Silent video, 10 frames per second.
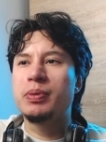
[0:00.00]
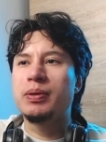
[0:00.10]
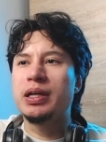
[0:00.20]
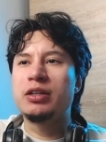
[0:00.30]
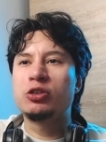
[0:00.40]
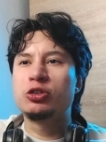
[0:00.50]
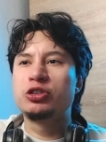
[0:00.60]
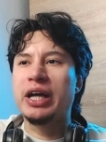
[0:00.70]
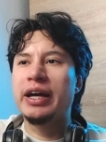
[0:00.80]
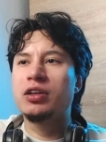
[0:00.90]
inner
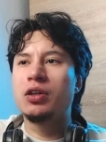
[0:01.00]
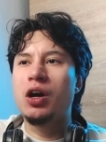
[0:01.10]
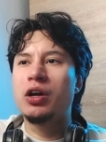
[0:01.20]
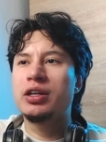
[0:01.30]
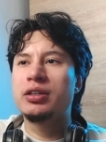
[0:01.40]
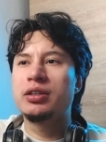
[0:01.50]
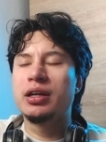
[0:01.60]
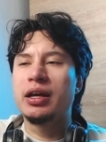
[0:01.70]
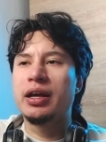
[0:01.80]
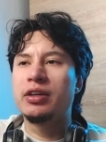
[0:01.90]
dialogue and
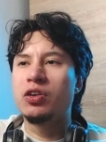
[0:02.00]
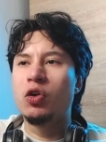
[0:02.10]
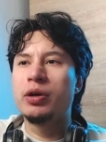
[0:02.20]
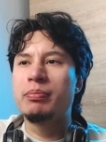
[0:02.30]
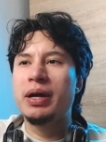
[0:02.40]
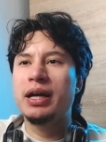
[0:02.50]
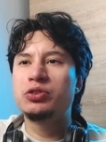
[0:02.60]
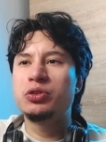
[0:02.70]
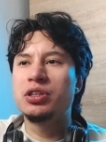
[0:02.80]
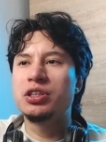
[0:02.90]
and going back
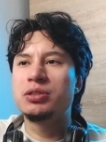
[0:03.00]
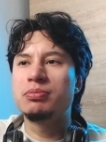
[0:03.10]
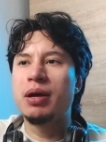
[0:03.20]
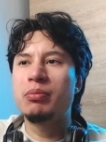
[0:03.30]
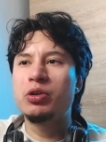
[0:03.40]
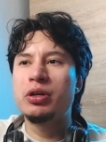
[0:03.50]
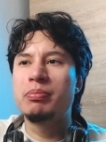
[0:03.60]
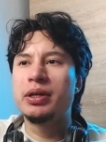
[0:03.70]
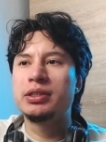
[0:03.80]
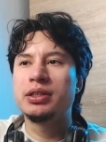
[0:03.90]
to this memory
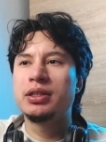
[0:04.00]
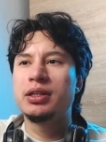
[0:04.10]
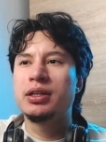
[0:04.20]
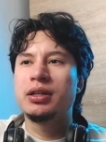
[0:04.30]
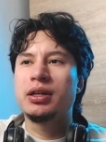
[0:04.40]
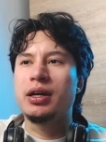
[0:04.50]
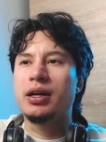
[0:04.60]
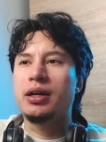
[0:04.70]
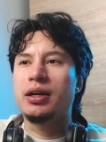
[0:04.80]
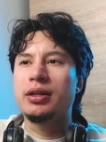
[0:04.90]
but
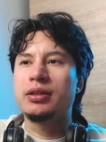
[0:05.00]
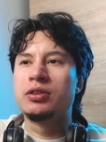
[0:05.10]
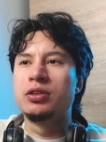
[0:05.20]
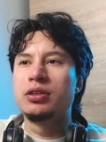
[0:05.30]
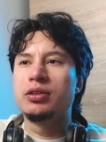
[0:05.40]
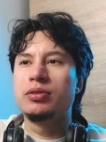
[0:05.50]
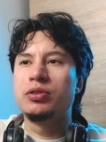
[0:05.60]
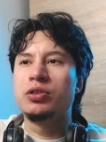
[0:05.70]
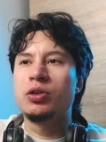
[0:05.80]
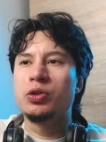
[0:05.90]
uh, you
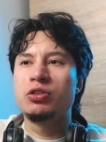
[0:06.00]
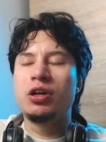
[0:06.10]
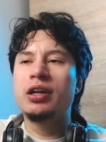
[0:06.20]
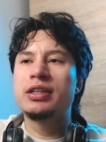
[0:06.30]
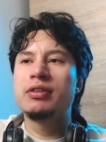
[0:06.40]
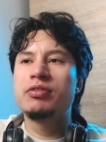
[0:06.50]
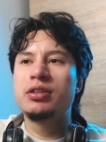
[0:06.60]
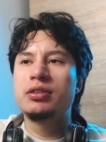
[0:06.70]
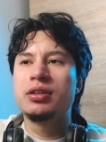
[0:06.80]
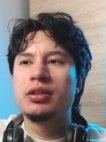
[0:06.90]
know you're not
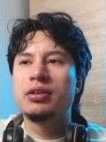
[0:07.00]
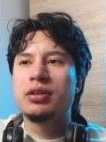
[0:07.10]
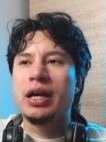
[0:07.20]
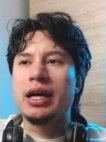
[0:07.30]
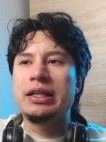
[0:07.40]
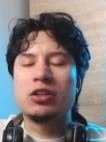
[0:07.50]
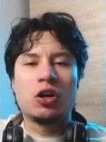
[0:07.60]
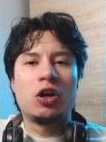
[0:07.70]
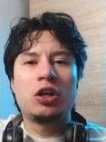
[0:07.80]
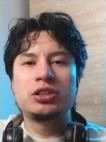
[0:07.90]
given any
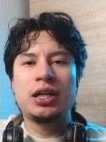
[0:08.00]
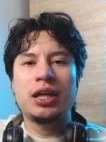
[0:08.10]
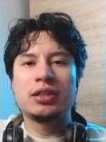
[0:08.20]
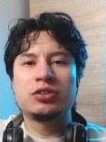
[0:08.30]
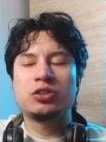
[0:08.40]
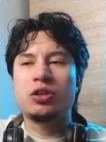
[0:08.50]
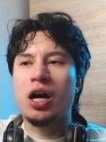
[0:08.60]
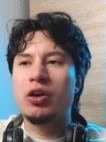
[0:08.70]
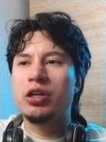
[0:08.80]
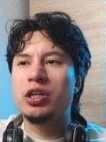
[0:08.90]
context so
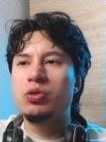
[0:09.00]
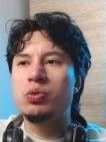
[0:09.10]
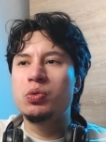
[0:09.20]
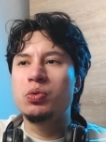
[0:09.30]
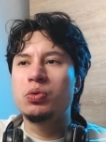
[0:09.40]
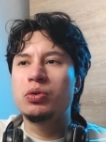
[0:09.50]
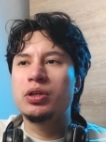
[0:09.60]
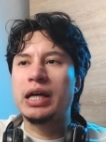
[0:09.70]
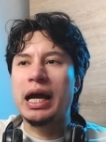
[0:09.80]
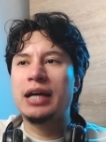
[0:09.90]
how can you
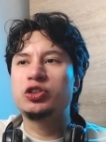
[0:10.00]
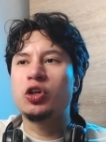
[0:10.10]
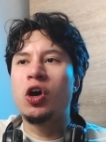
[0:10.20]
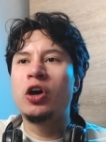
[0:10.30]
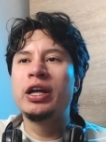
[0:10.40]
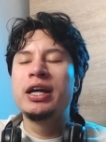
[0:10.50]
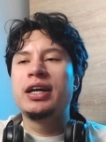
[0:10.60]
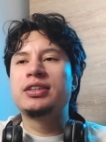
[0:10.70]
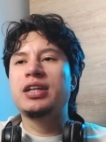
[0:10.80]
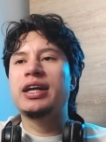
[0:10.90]
catch on
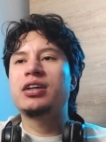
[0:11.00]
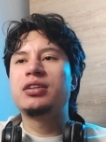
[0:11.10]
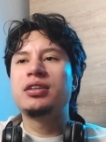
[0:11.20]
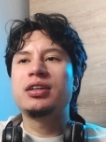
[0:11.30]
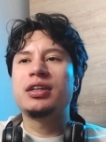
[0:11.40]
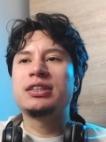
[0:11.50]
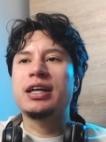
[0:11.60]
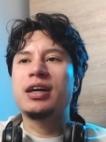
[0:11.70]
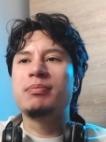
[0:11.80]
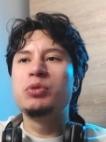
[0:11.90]
it's like an it's like
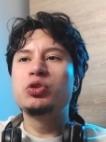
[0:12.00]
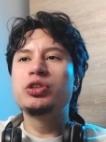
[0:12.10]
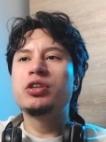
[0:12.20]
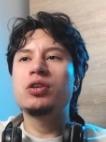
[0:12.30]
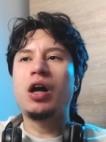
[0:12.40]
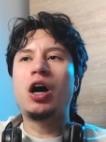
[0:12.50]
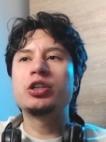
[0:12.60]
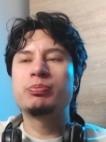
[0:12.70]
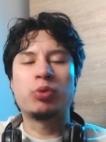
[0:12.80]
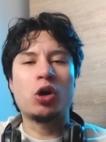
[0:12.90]
a musical
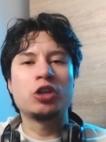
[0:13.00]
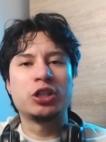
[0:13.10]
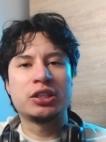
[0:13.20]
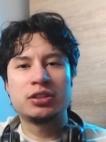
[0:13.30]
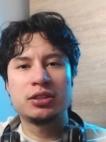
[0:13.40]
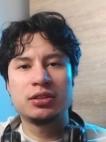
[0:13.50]
art project